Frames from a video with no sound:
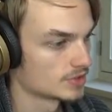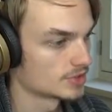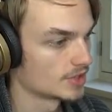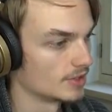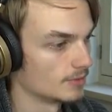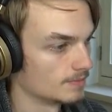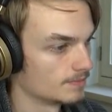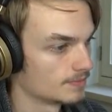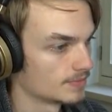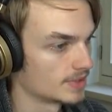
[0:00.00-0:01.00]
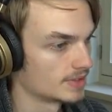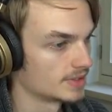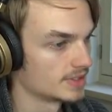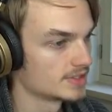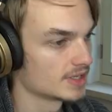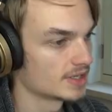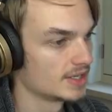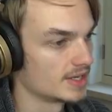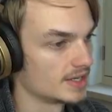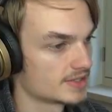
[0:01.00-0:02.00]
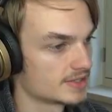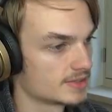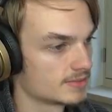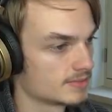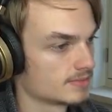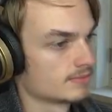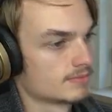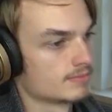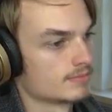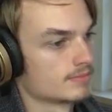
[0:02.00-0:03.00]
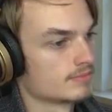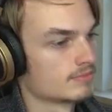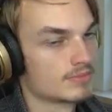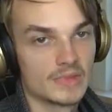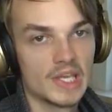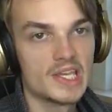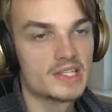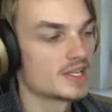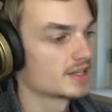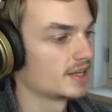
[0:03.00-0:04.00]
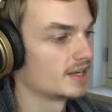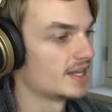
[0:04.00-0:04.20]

Just go. He's not gonna hit us. He's not